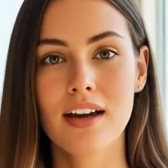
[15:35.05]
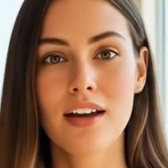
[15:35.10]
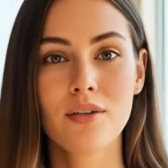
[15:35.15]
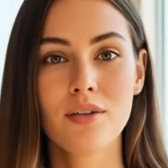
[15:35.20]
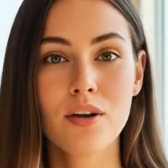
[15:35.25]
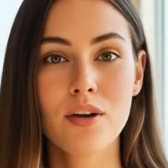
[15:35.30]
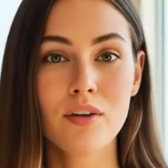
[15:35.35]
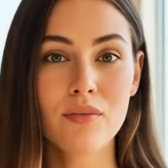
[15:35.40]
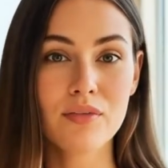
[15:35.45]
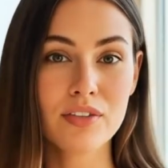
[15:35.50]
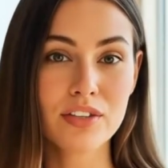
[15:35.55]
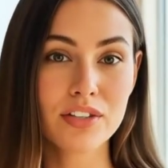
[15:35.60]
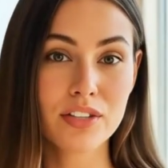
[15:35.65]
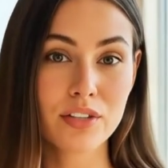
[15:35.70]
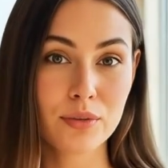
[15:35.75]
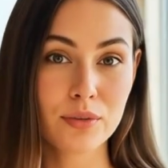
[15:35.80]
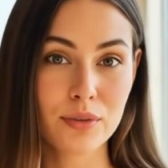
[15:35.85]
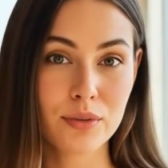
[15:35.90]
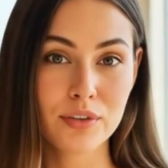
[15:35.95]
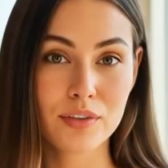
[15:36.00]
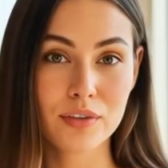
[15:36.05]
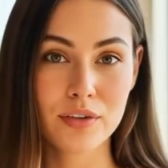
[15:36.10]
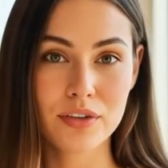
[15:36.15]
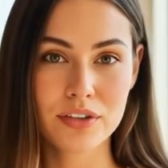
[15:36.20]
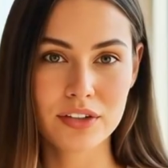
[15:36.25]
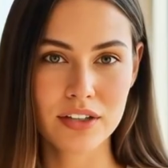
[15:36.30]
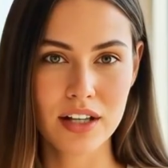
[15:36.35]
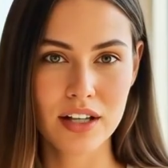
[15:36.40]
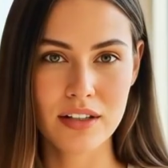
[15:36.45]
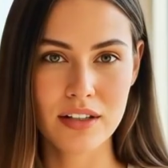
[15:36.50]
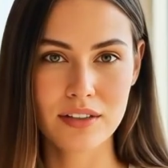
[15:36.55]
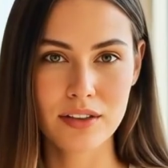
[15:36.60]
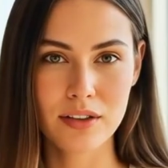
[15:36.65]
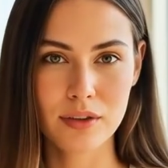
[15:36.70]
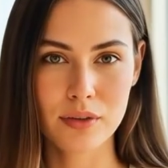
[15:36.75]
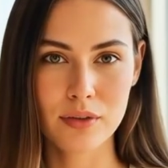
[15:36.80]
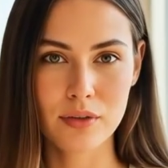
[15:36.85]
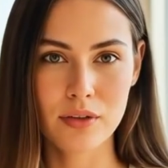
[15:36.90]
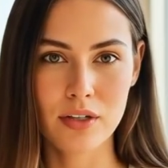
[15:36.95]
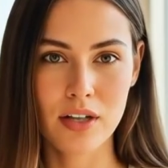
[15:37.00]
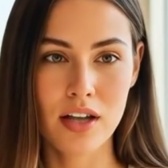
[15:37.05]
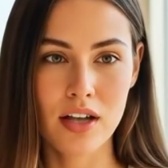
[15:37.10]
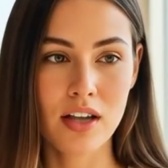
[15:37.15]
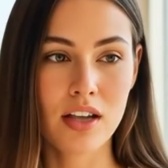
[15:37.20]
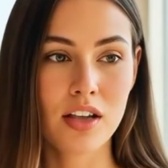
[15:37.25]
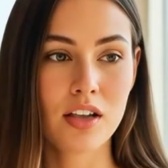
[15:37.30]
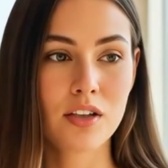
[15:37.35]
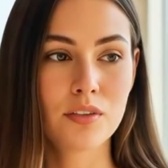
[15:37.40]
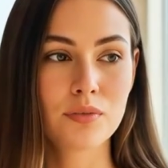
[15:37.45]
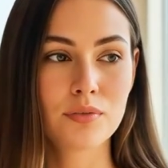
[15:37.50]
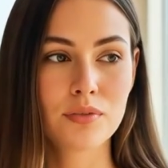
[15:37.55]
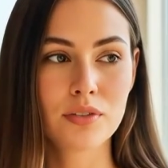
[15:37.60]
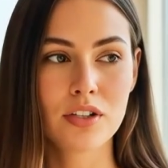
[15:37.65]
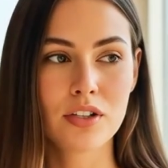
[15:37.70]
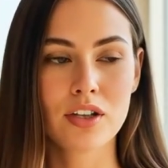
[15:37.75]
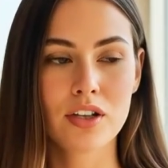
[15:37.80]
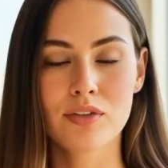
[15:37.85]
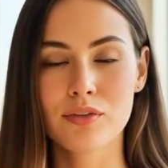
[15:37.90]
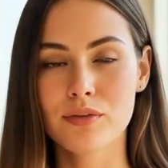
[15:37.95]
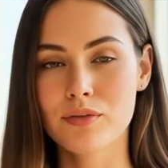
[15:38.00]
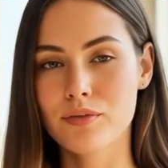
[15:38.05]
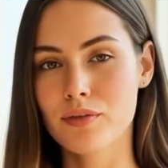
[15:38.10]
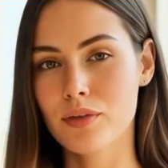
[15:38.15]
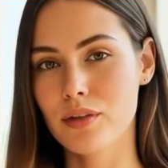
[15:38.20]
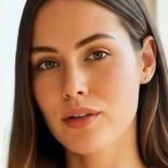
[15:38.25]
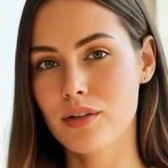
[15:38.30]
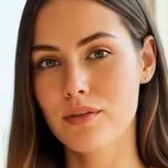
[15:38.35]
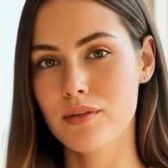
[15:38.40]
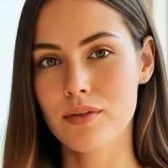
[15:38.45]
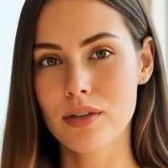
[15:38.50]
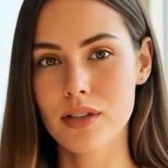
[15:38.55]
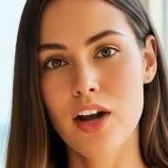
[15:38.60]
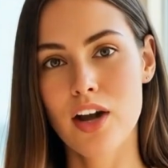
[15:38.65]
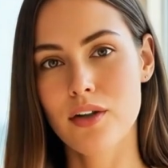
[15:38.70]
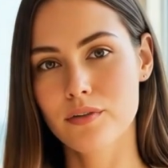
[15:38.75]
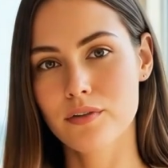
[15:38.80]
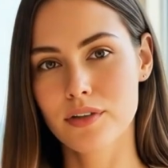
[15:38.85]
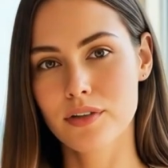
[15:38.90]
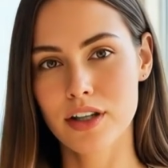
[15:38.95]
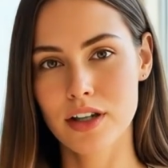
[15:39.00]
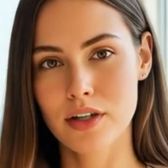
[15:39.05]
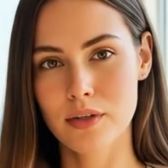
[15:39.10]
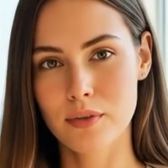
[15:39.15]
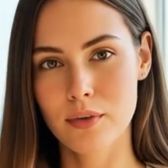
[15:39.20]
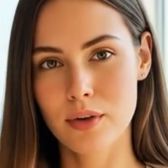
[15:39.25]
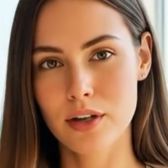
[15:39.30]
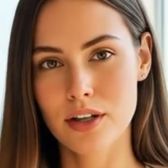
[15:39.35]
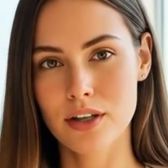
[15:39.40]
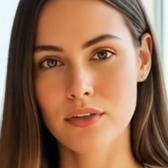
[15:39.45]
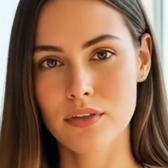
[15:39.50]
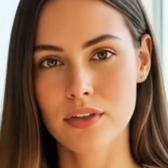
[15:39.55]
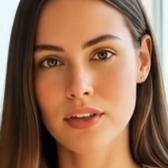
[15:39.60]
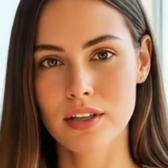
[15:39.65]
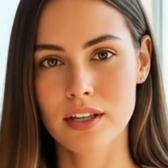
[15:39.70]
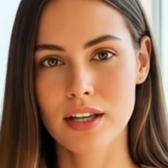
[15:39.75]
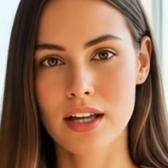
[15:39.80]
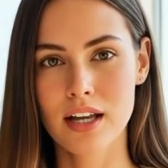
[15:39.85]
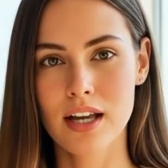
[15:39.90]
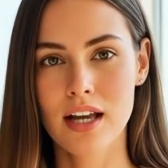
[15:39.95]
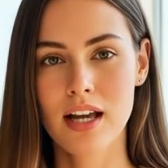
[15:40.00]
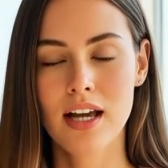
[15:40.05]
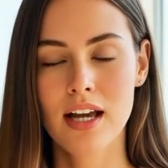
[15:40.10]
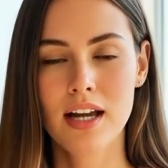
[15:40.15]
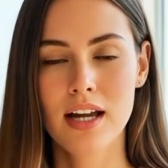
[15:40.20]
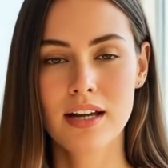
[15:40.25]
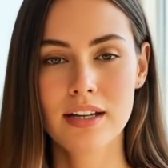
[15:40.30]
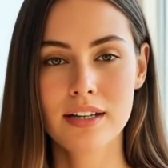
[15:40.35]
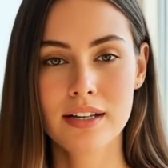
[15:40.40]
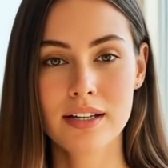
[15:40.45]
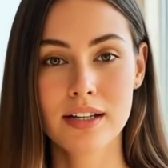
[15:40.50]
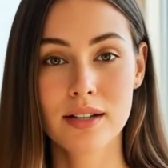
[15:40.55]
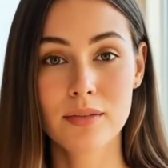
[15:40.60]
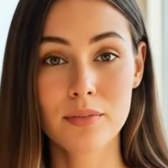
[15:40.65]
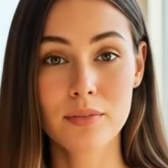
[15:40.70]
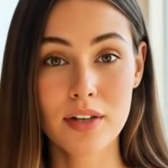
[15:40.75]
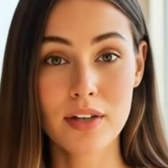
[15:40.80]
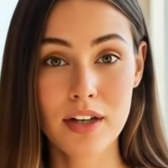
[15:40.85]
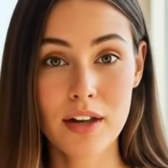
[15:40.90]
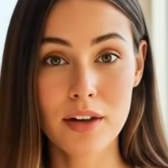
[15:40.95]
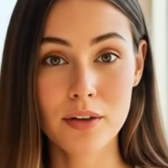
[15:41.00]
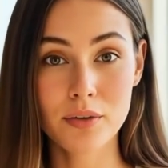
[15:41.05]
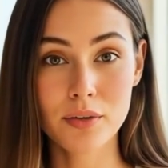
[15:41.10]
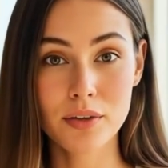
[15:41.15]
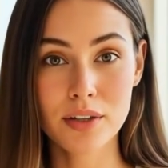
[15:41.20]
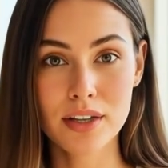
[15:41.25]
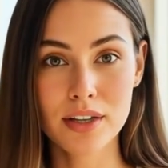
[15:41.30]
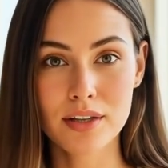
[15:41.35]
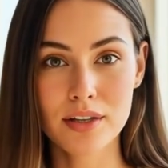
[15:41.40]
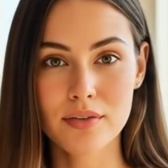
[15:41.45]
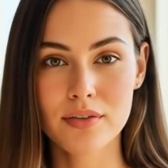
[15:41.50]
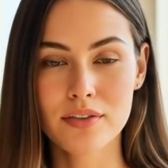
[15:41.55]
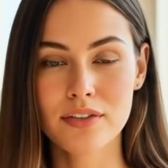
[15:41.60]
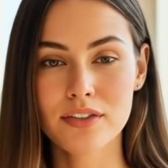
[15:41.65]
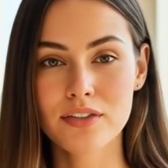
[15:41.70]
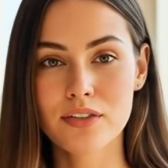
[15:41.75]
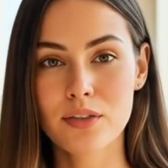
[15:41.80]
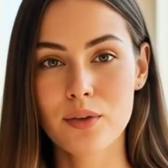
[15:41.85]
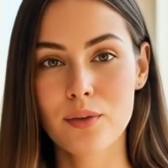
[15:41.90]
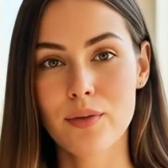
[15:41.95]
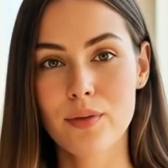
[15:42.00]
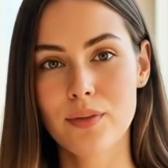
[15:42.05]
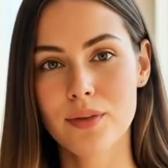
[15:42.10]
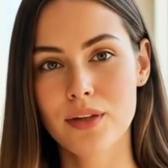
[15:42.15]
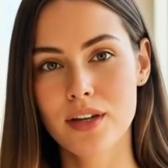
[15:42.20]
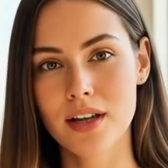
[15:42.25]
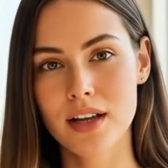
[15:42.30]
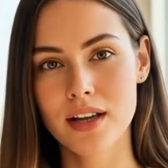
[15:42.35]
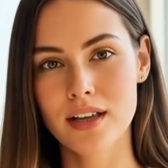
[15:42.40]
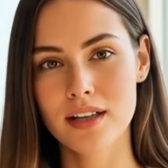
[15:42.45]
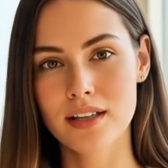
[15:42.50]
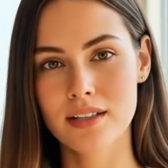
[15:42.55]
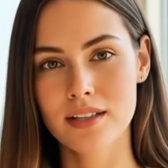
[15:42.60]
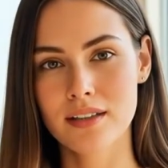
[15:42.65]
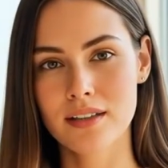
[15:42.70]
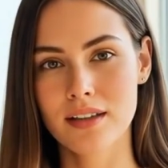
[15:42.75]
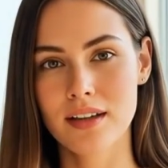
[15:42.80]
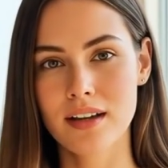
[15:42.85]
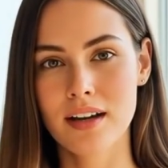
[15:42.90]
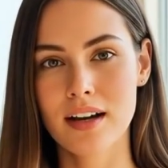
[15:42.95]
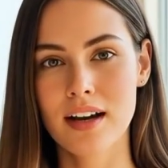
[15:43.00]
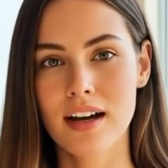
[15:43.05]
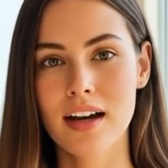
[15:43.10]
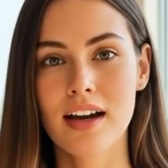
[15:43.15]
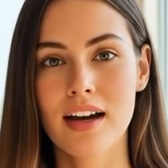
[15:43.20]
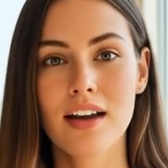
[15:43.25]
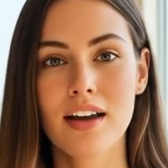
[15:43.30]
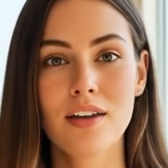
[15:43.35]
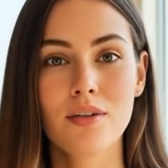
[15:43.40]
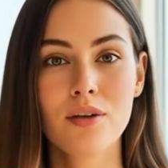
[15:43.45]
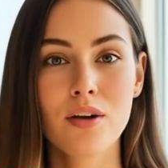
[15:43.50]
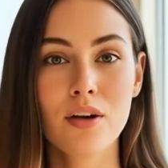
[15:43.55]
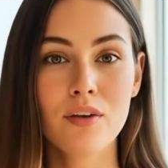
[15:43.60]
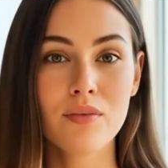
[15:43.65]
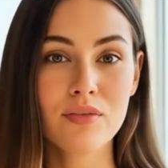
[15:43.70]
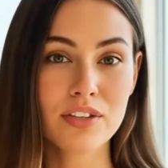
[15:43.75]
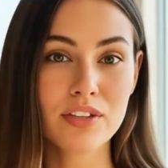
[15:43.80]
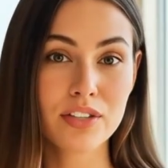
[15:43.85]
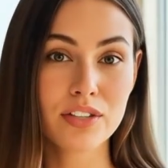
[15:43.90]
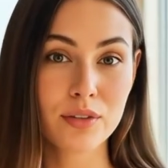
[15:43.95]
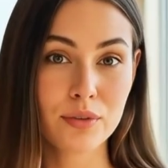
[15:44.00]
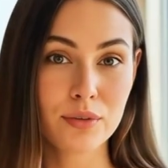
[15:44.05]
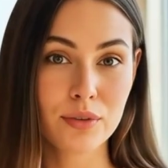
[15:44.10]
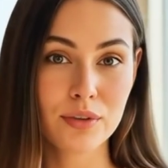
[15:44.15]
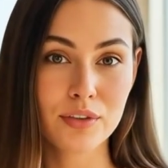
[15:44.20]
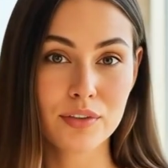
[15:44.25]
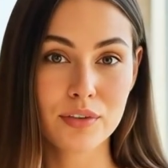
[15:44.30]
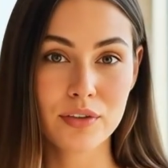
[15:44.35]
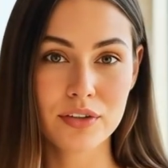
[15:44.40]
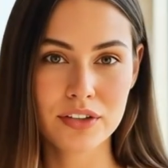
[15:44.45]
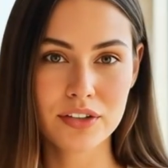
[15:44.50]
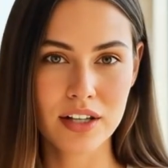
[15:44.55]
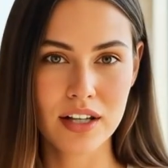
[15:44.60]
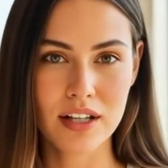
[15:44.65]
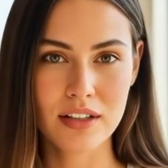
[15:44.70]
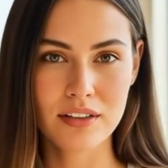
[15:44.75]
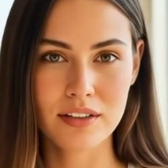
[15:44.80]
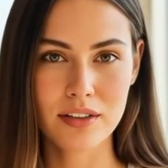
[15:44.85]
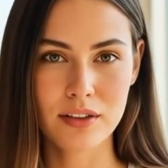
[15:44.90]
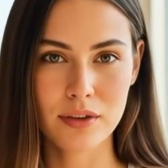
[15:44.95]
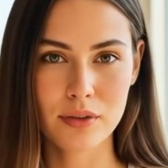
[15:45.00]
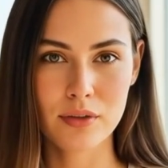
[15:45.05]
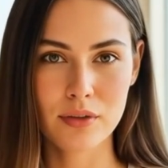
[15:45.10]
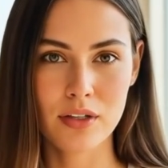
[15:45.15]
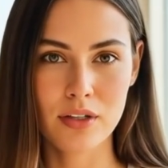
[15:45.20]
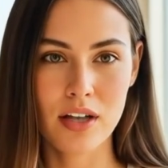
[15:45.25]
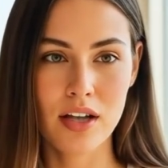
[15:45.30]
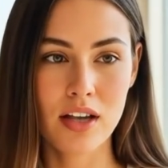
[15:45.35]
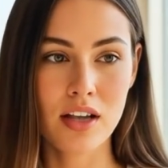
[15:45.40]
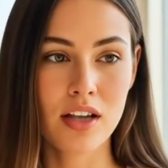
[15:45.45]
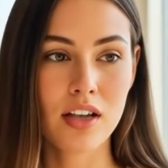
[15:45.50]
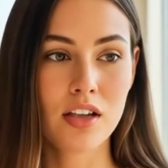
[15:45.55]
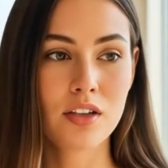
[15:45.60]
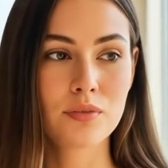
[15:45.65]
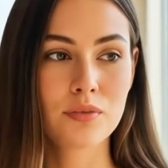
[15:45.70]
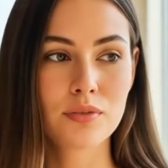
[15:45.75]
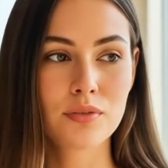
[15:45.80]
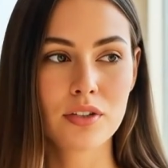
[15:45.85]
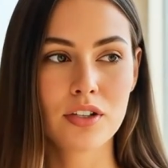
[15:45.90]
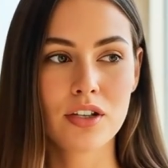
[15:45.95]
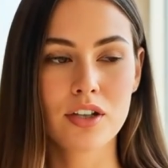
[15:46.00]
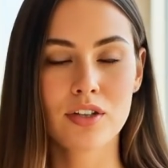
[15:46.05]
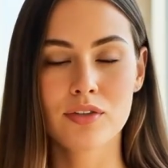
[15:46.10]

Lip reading: But when Lily looked at me with those extraordinary eyes, one blue, one brown, I found strength I didn't know I had. Customers were captivated by her.